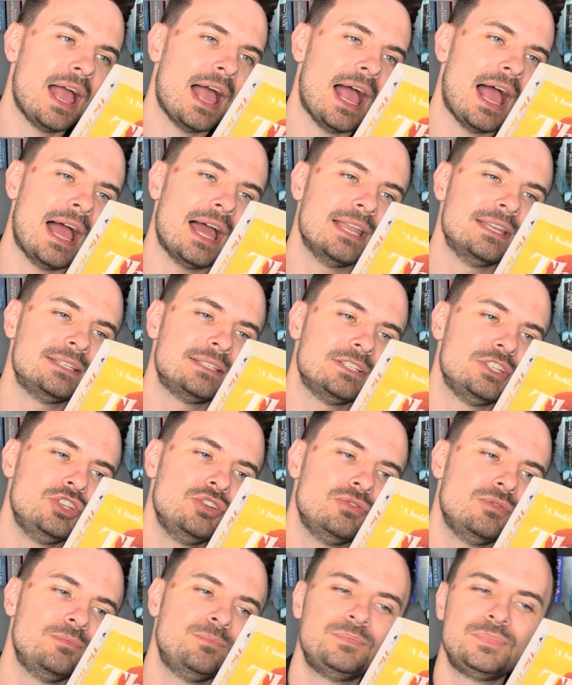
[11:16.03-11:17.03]
and
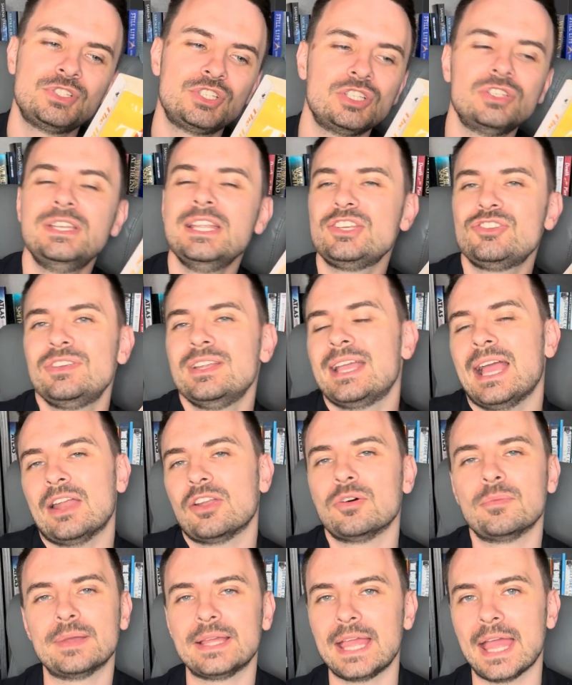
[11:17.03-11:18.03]
you literally
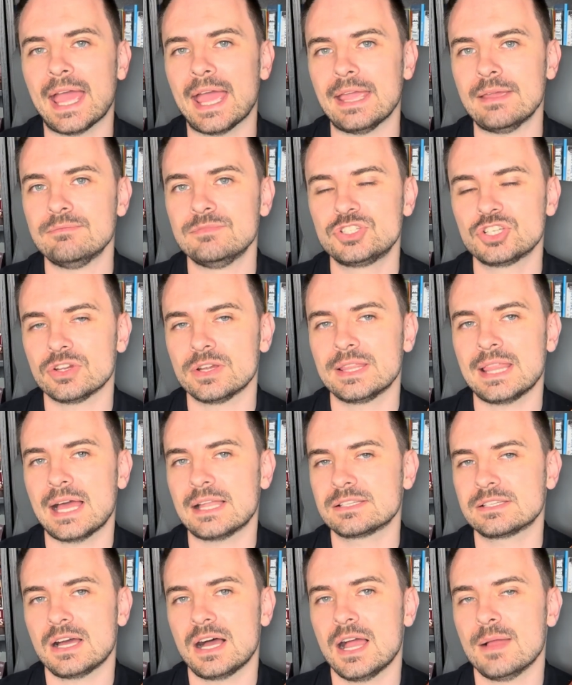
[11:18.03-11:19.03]
cannot be gay during that
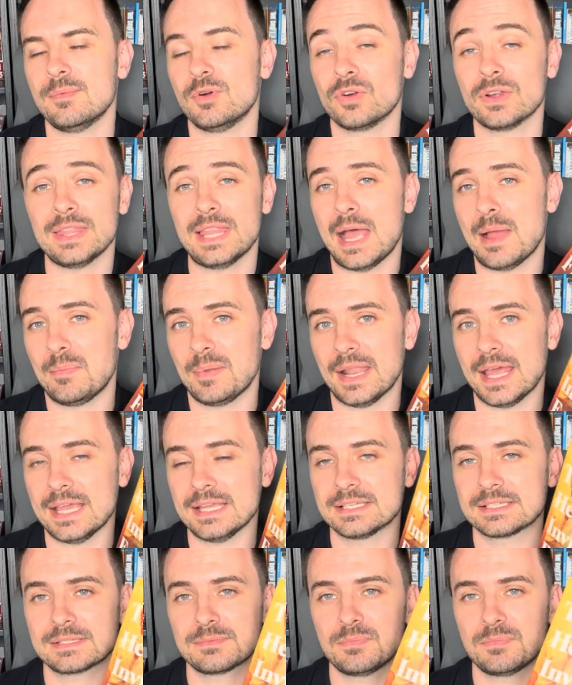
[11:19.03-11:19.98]
time or in that place.